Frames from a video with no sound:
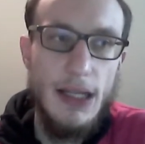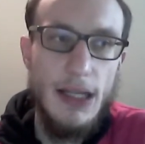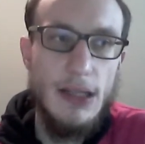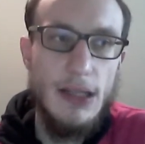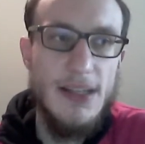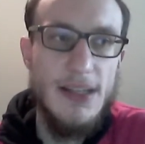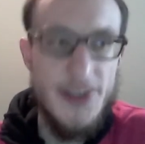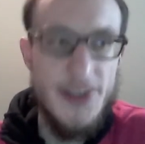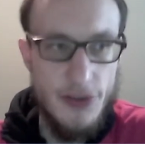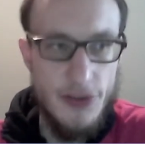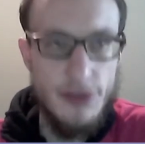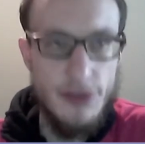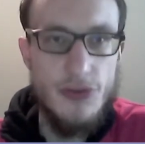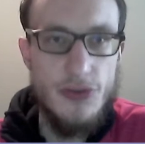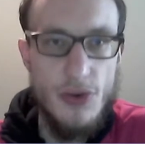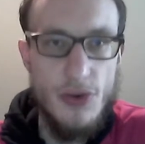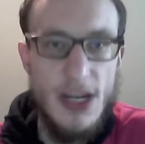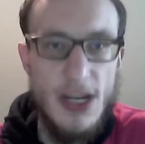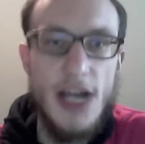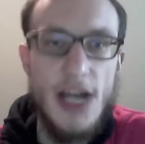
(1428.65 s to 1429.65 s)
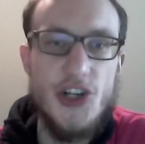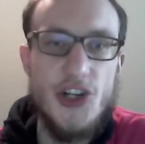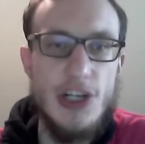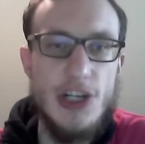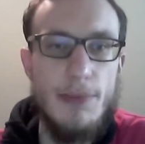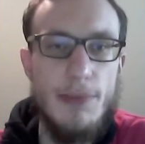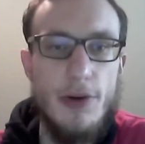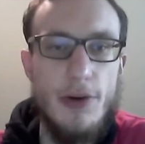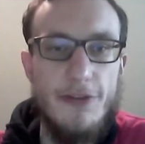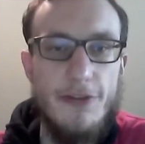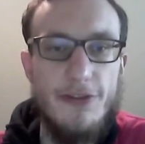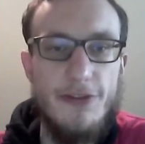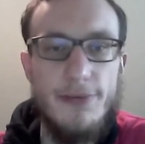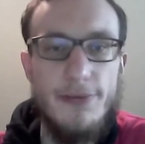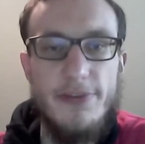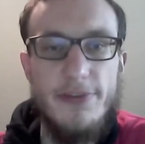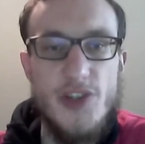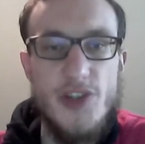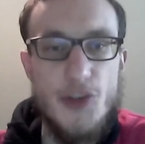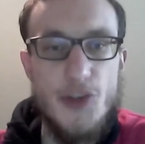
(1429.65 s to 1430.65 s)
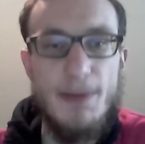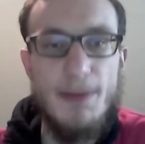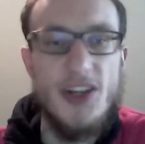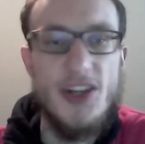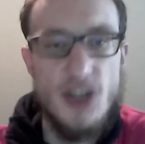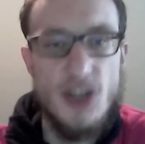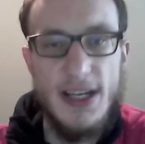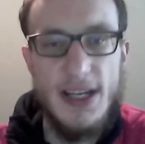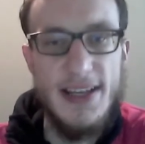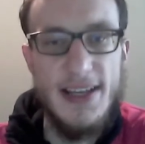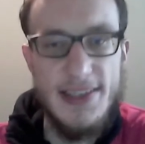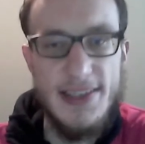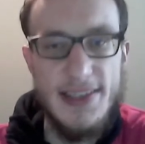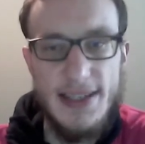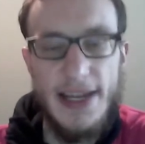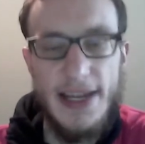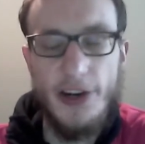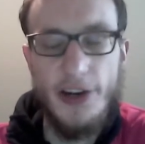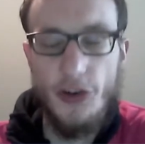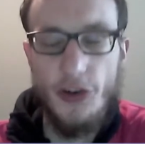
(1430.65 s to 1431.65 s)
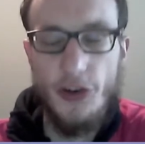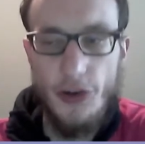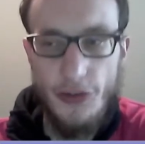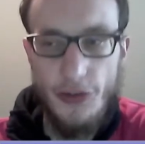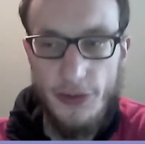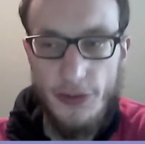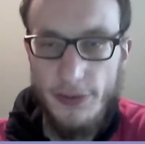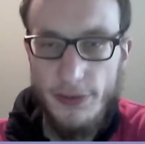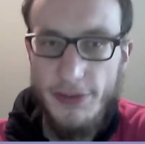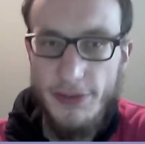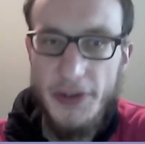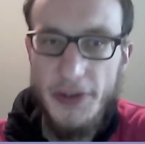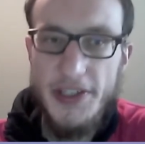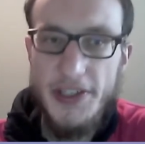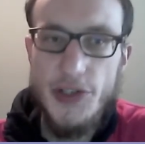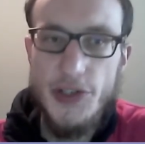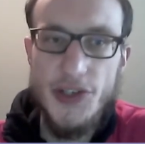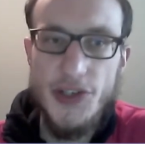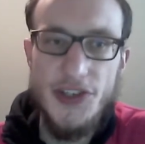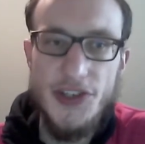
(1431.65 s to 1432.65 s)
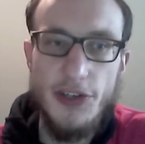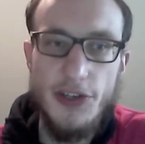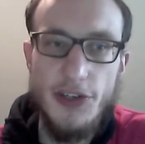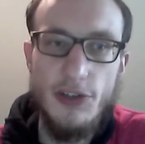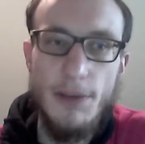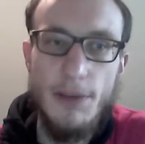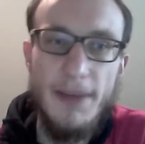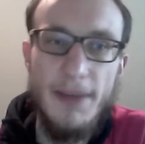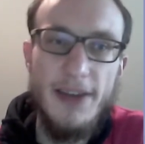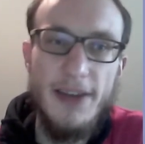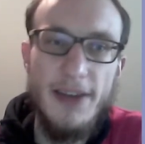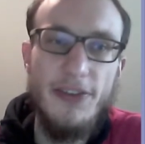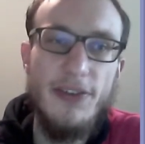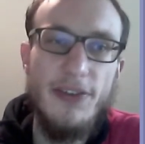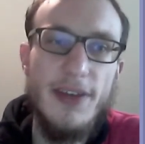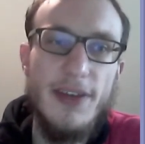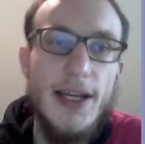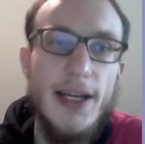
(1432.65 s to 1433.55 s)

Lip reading: listen to a large number of very specialized lectures on very interesting topics.